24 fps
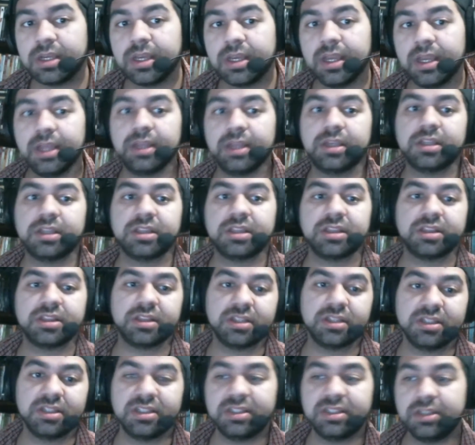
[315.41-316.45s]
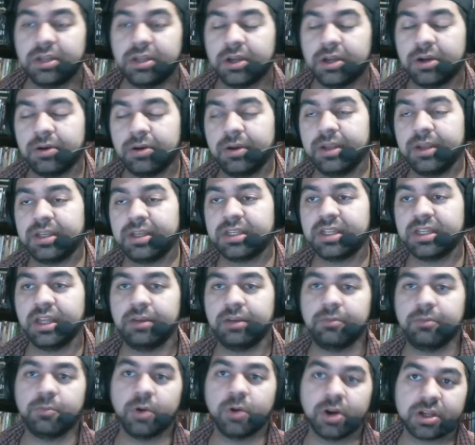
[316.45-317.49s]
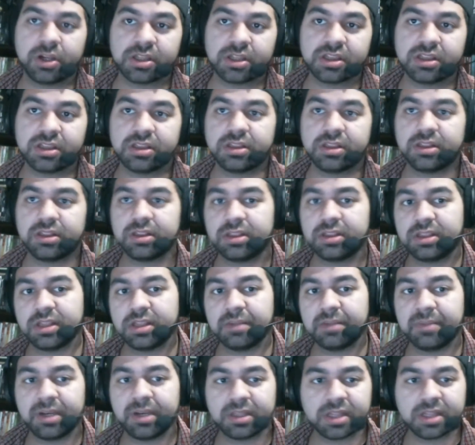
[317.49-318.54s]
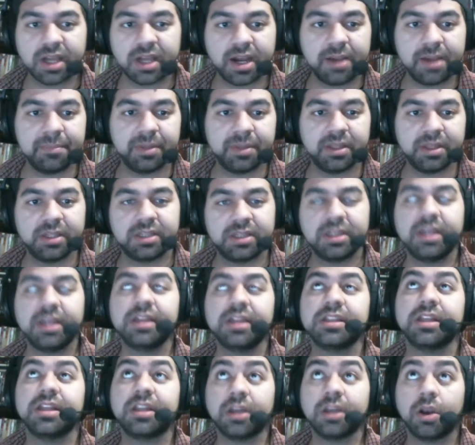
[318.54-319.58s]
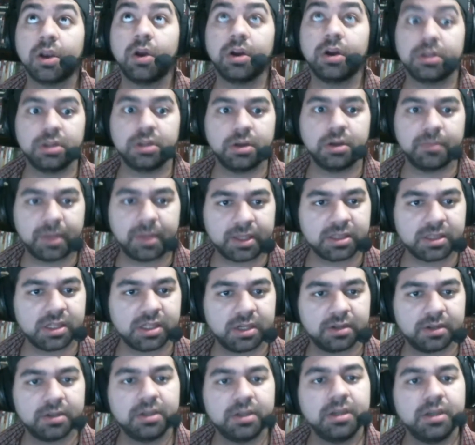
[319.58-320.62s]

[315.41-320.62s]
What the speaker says: It's, you know, it works some of the time, but the thing is, it's long-term, like I said.